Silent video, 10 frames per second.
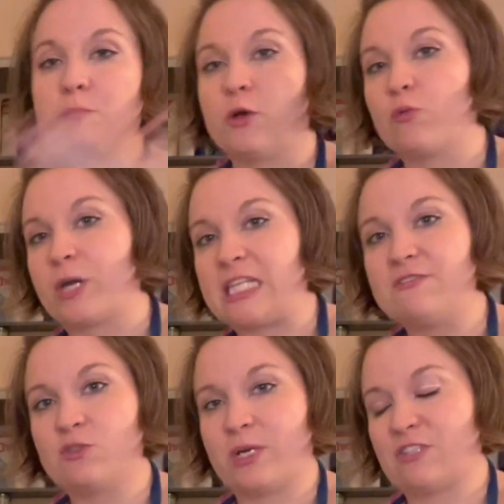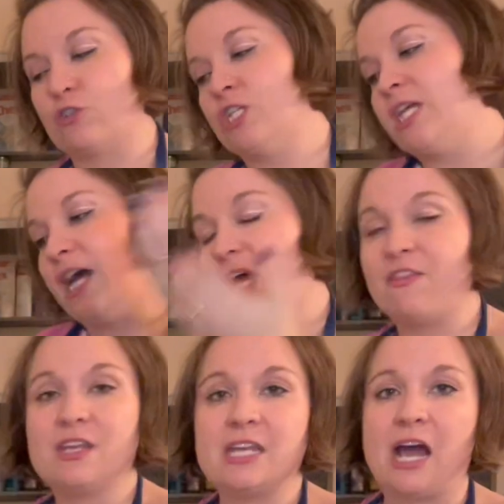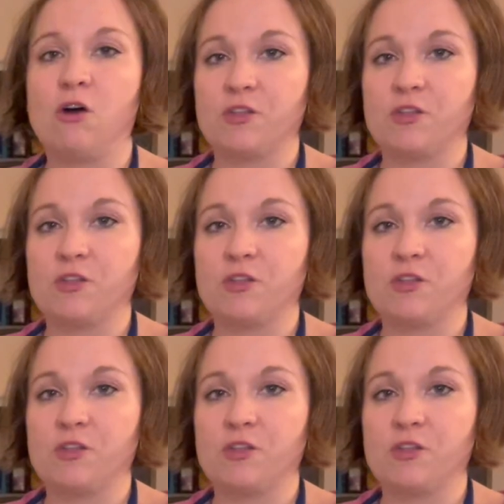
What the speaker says: both when I lived in West Virginia and then now